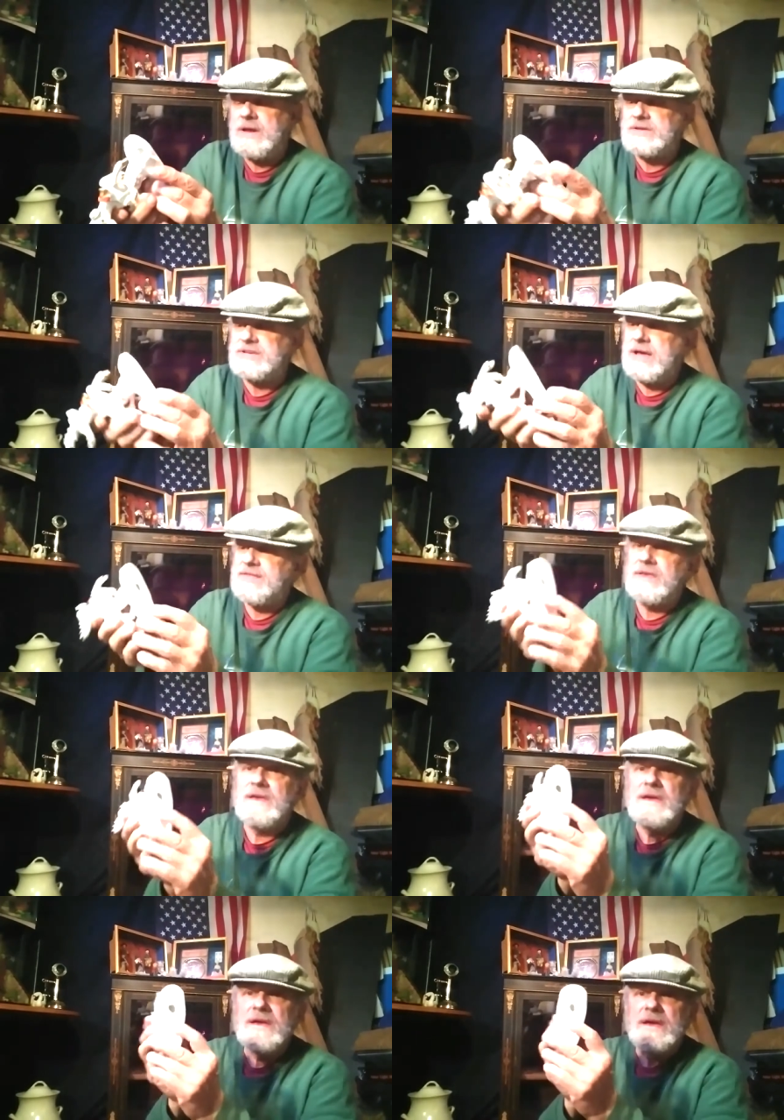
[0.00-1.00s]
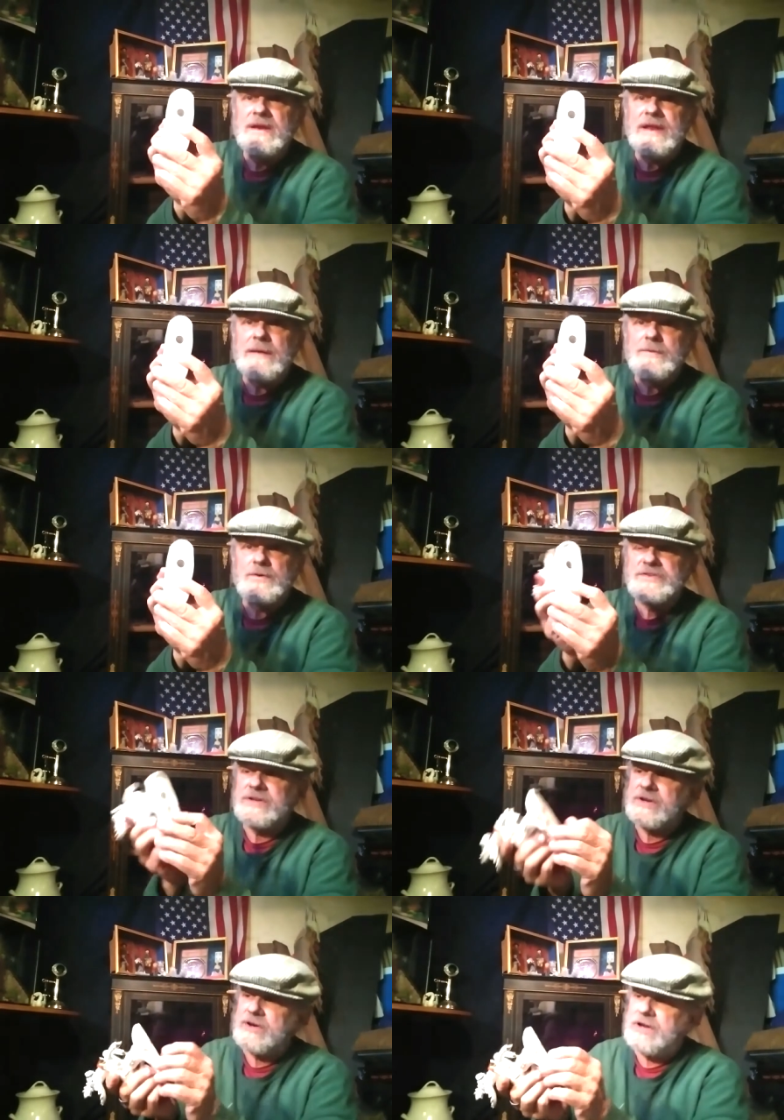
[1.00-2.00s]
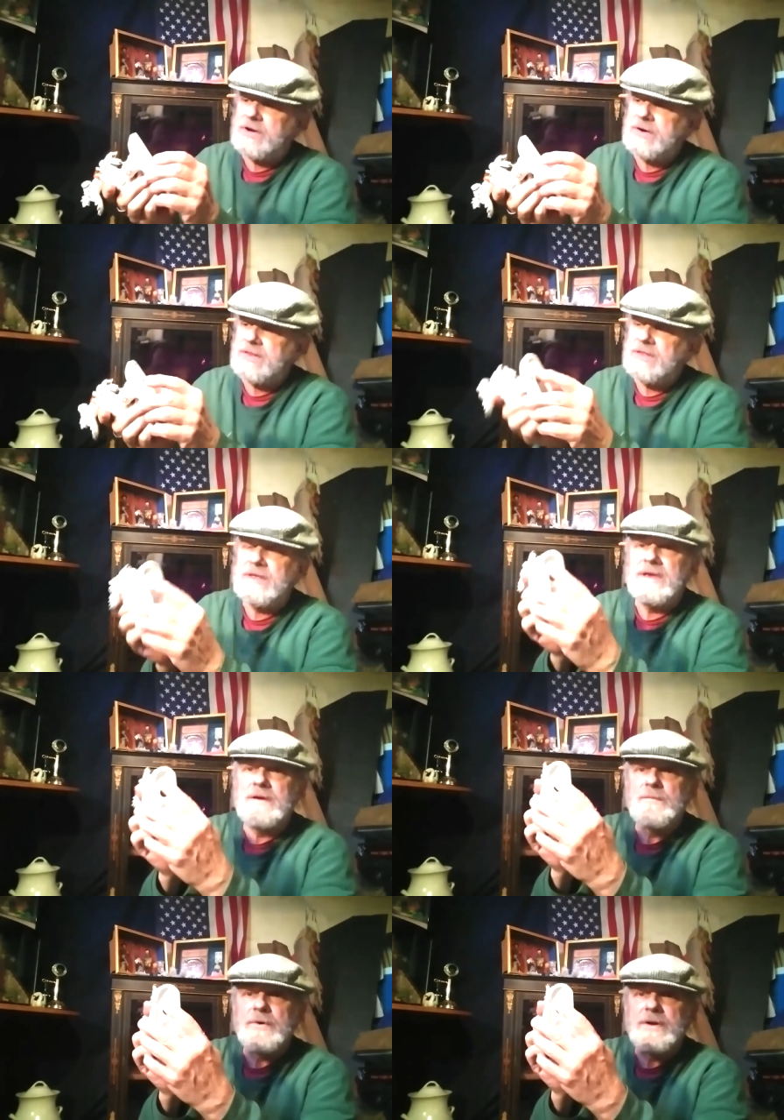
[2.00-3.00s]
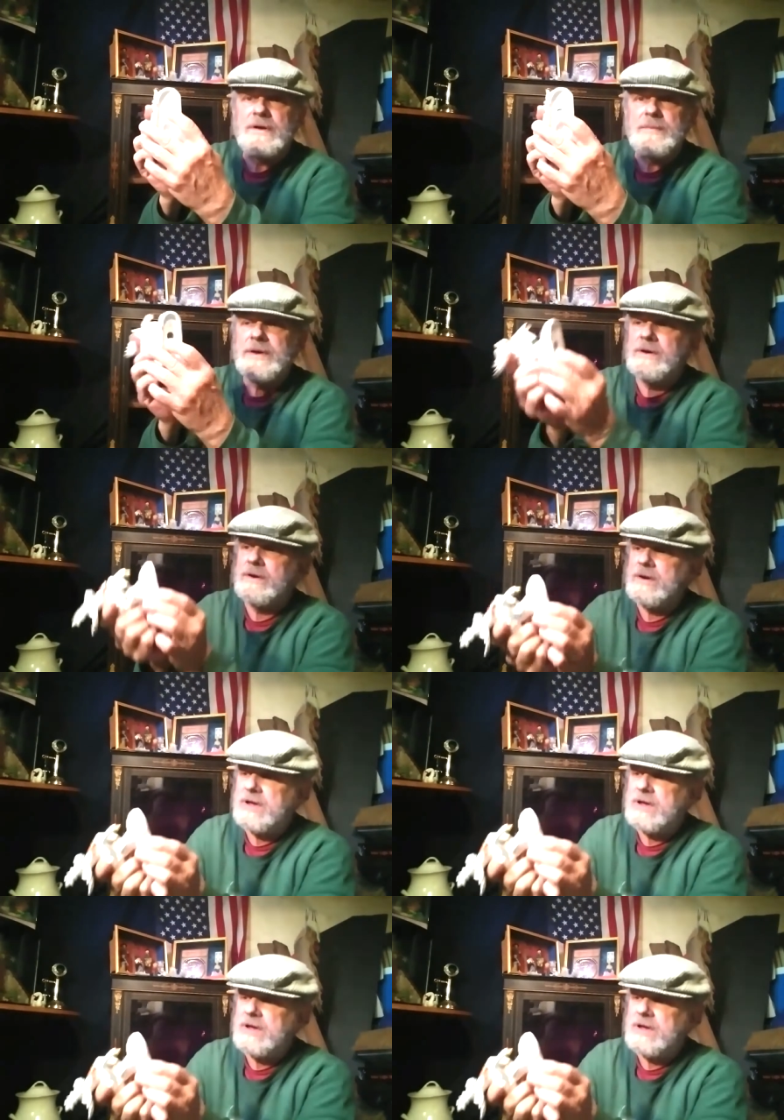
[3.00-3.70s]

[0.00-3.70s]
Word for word: And it's got the NAPCO sticker here and then the imprint up here,